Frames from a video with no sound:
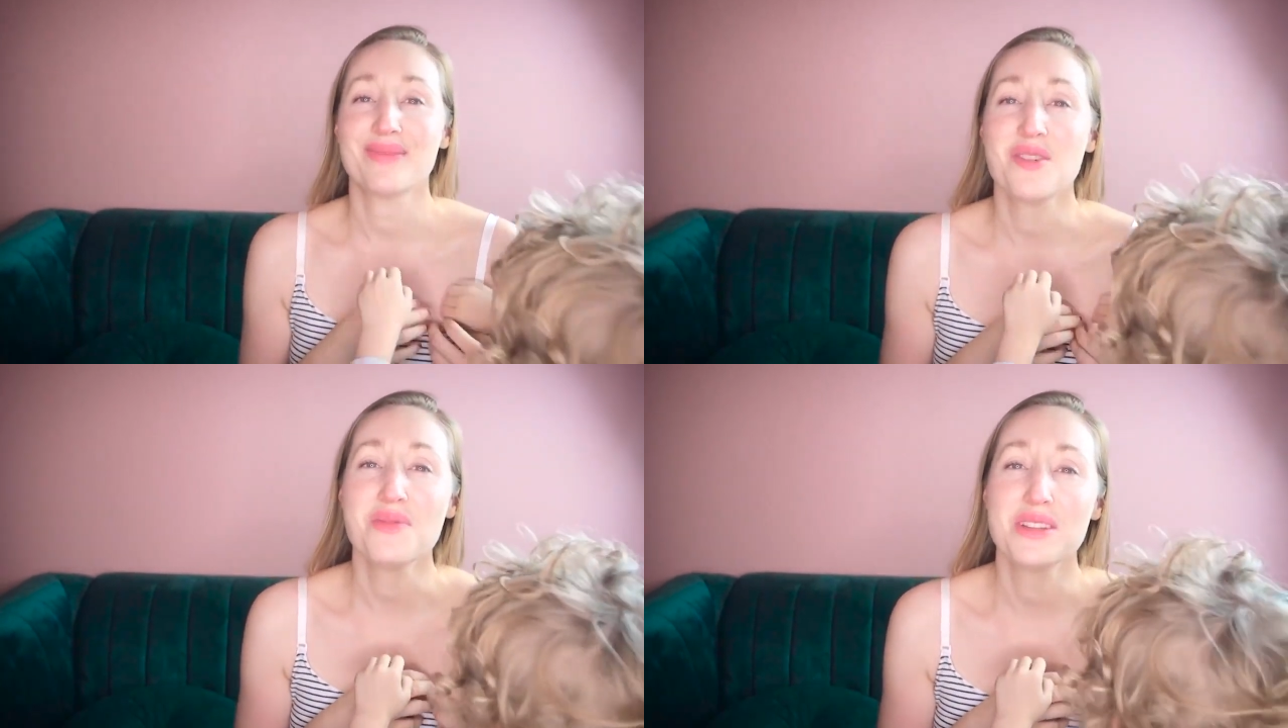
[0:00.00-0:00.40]

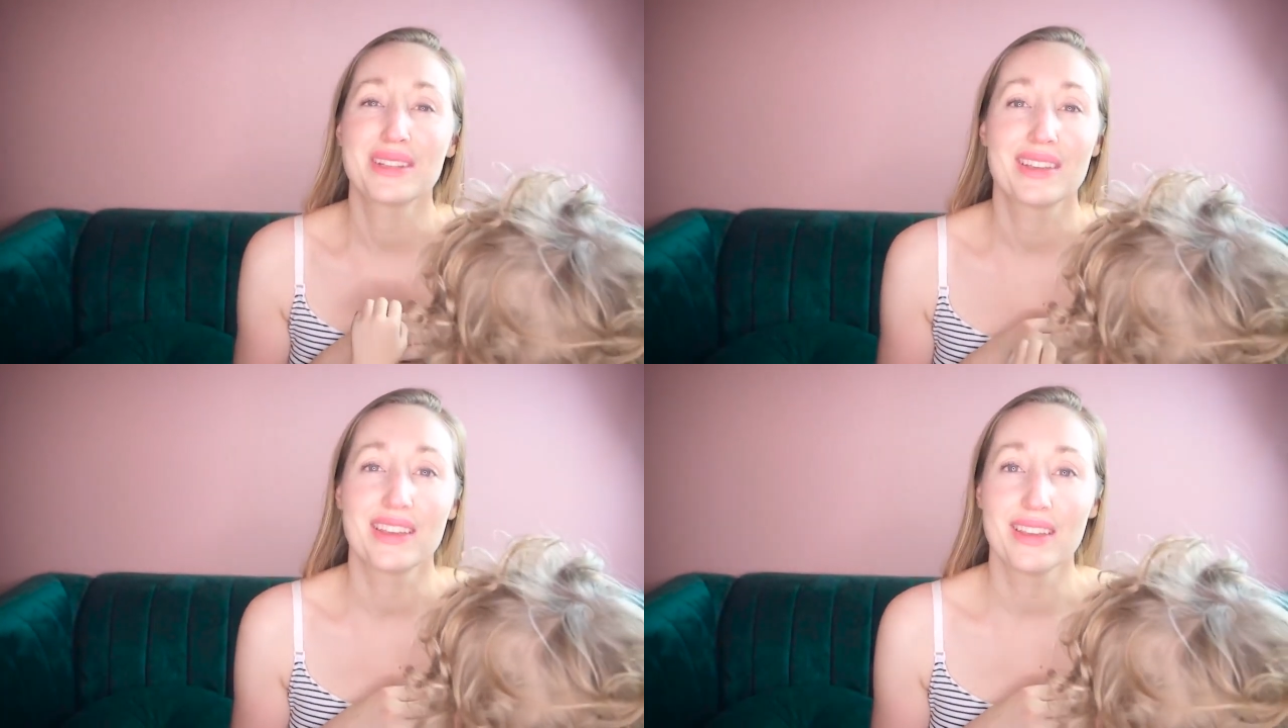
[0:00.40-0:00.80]

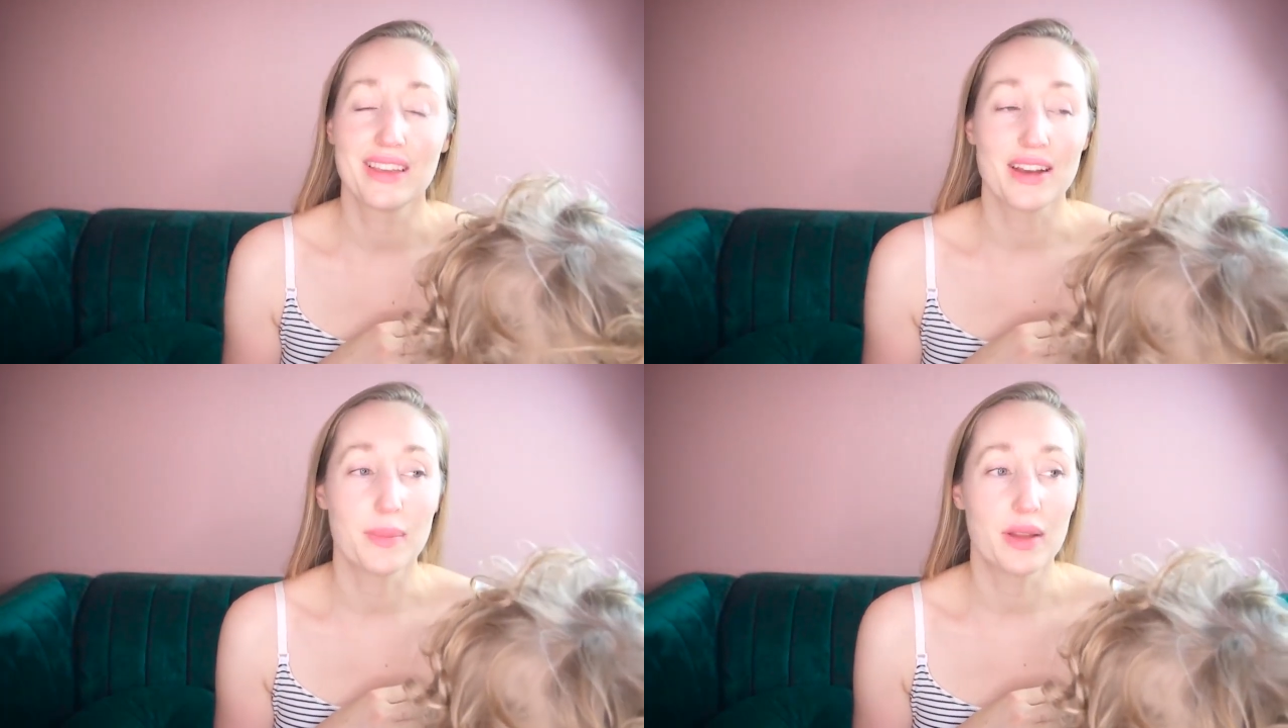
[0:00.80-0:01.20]
nobody's
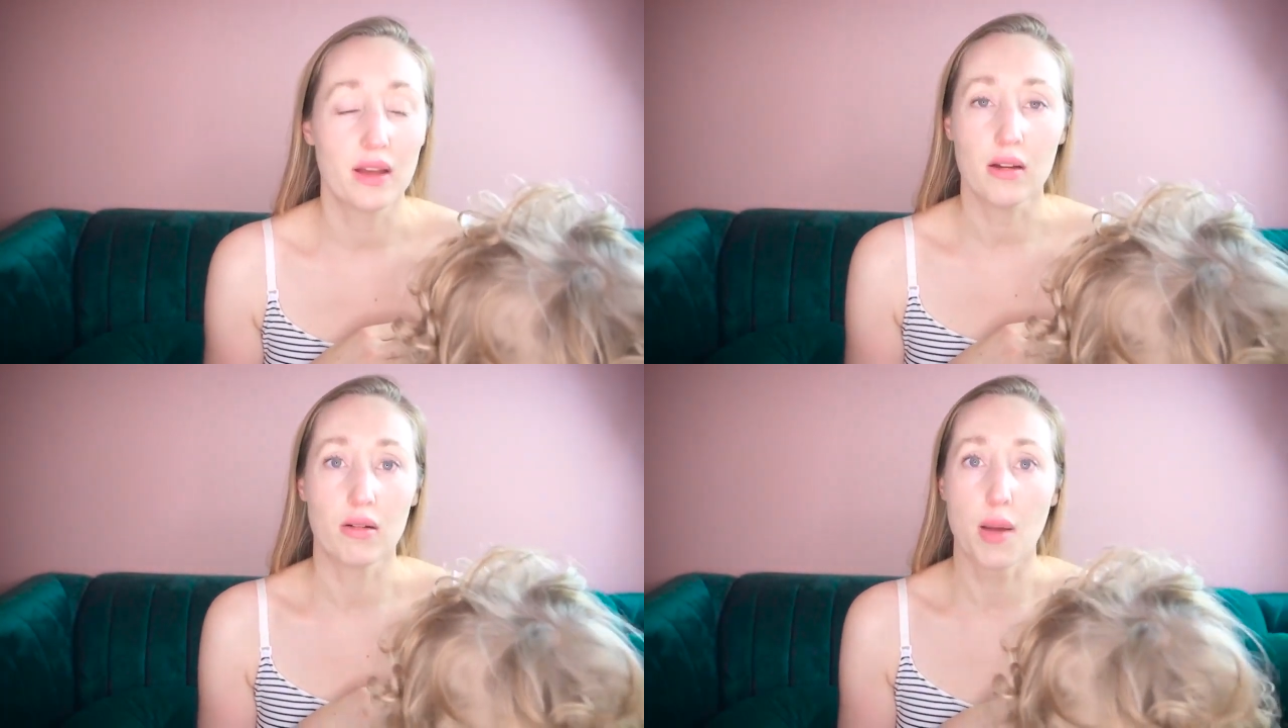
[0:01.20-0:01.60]
gonna
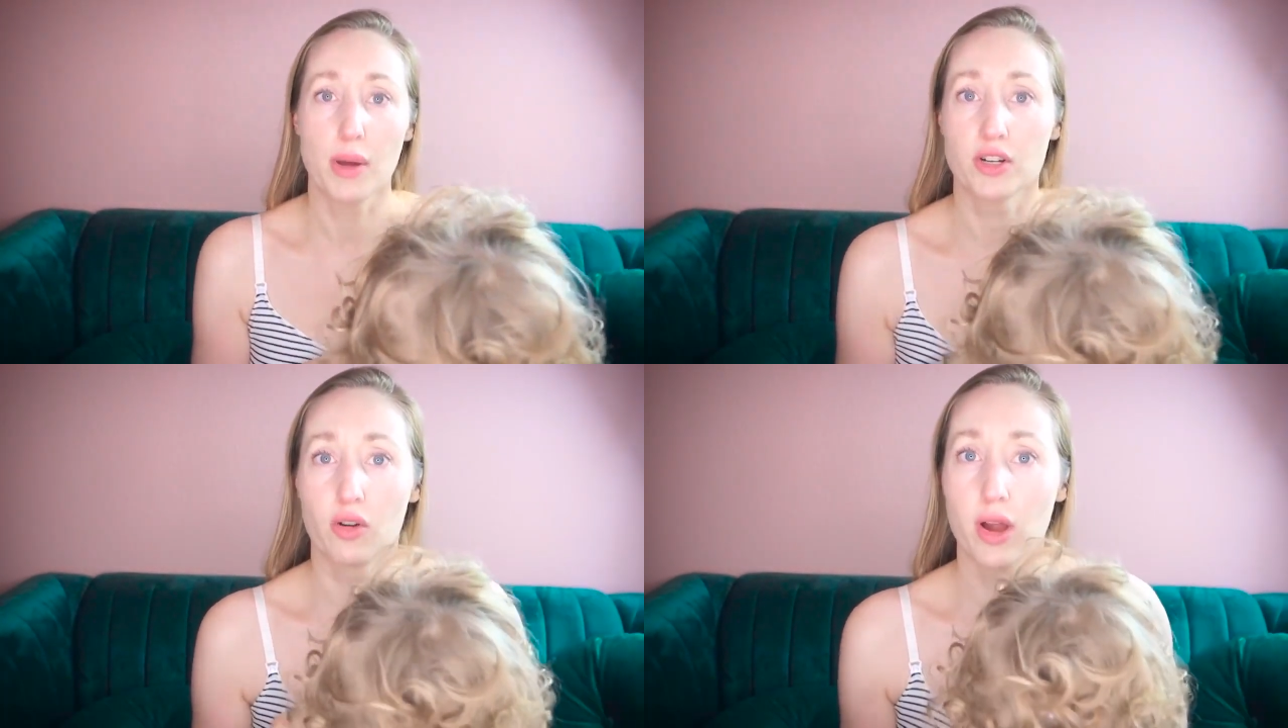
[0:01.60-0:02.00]
be, oh, I
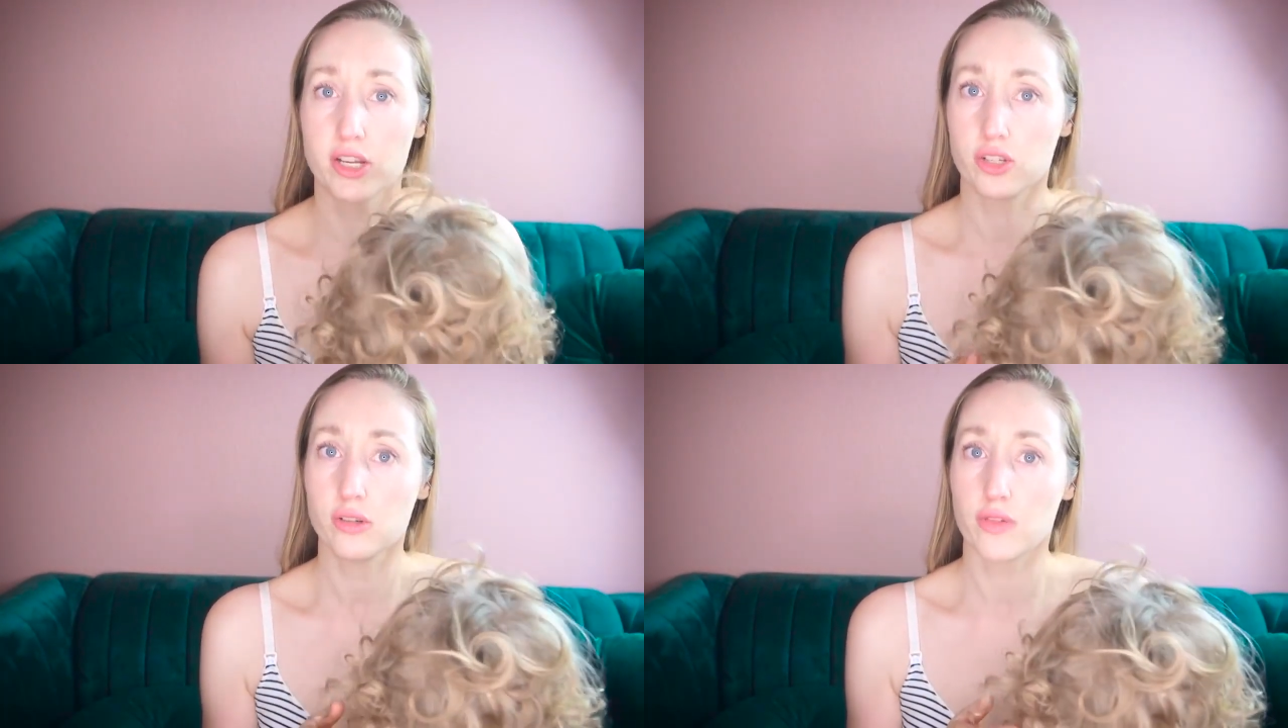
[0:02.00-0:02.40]
better arrest